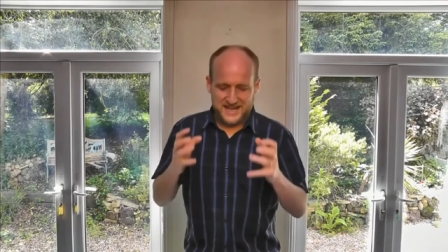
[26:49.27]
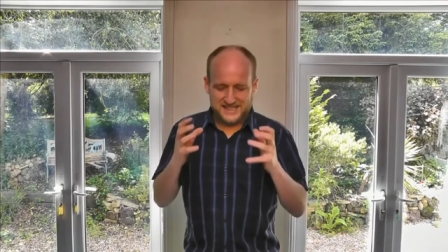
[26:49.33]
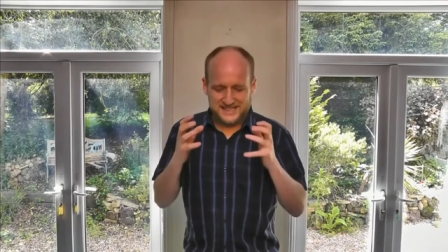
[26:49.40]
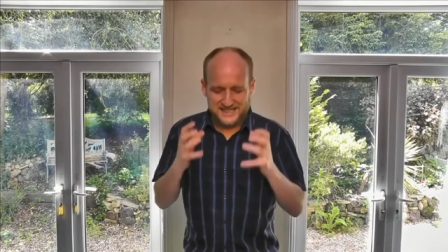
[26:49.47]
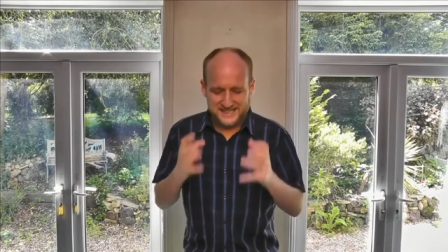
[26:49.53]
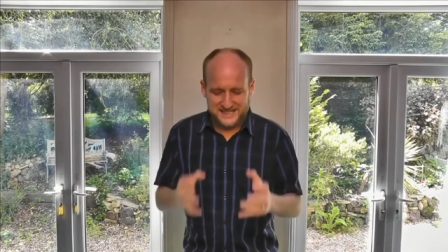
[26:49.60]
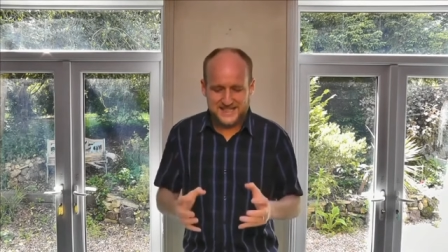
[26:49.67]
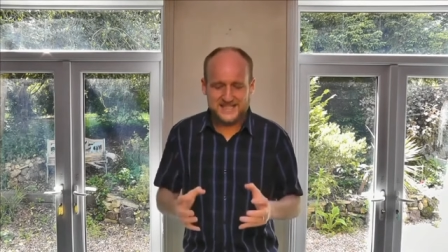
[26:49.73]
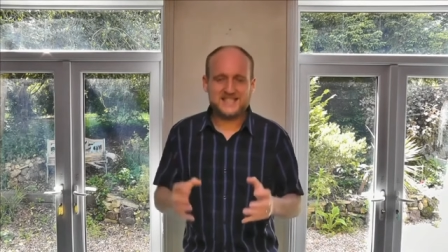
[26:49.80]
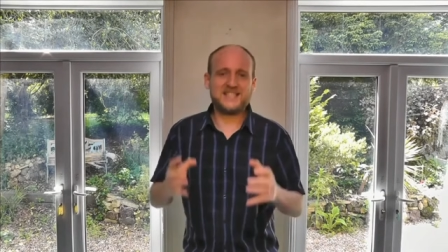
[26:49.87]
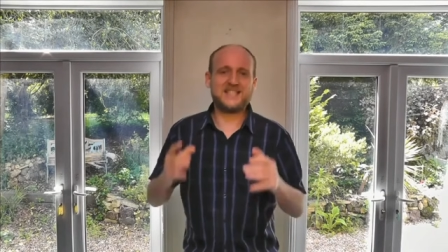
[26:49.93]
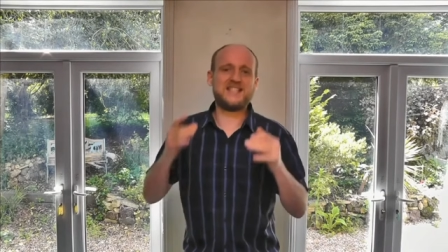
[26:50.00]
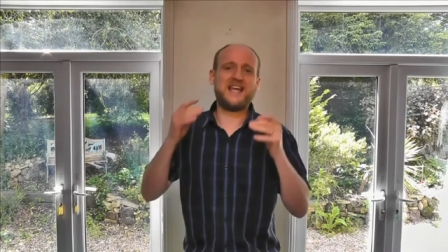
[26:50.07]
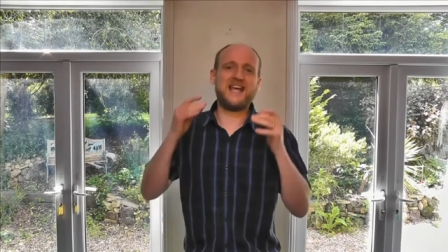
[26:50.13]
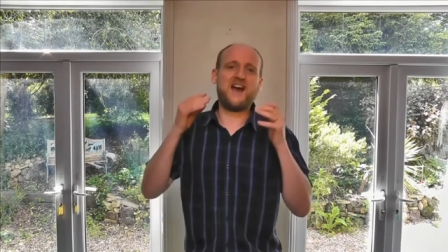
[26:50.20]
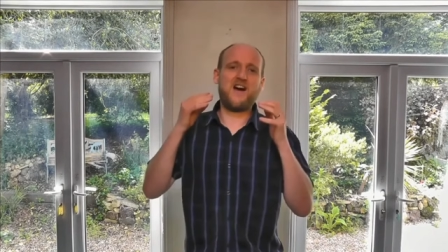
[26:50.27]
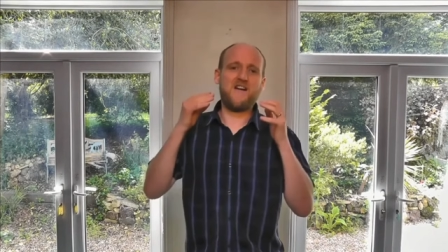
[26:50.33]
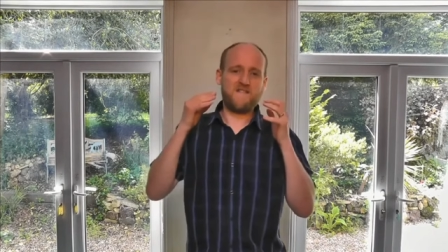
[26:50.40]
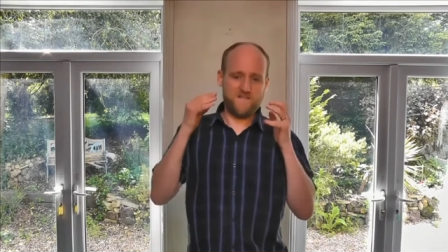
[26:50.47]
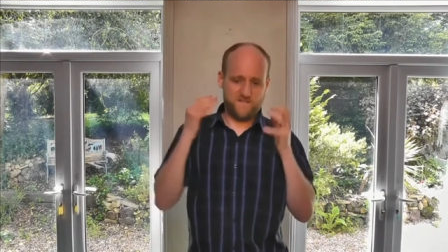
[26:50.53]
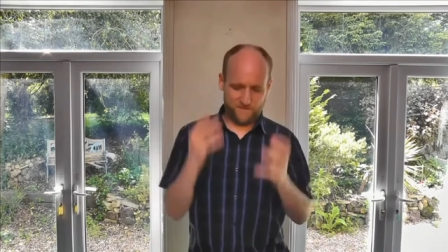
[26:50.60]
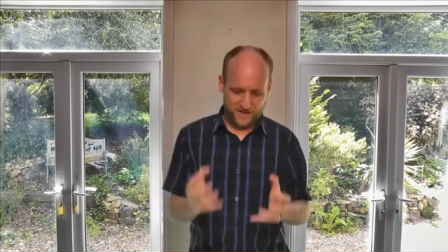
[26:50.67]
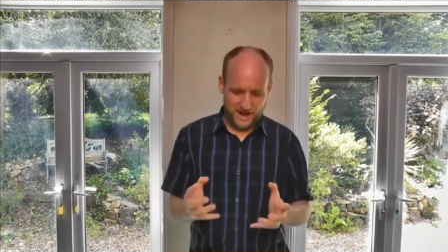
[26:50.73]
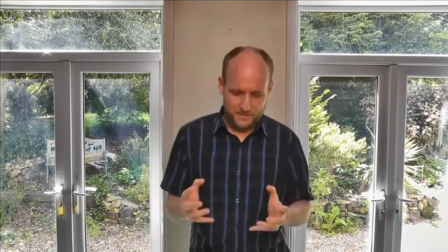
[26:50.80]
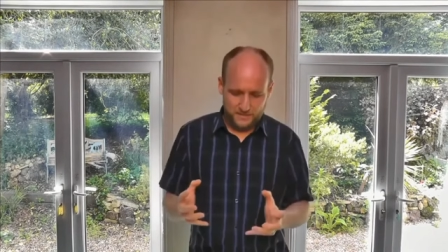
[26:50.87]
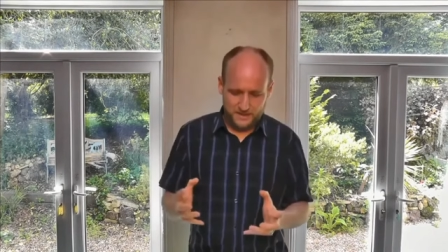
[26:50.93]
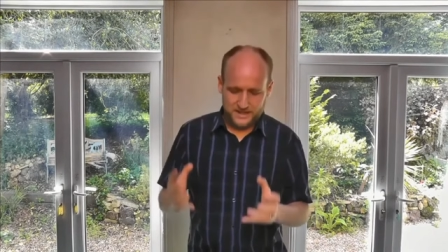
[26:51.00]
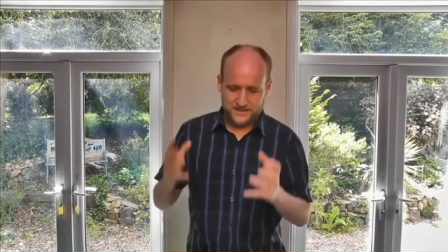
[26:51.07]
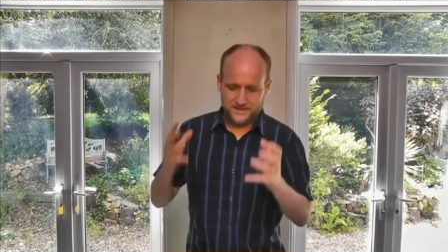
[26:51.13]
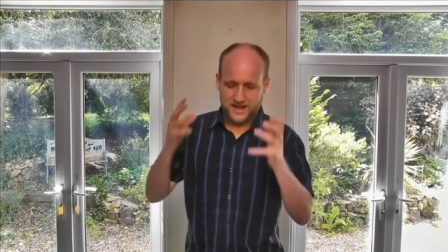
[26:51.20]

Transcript: and sisters, they are family,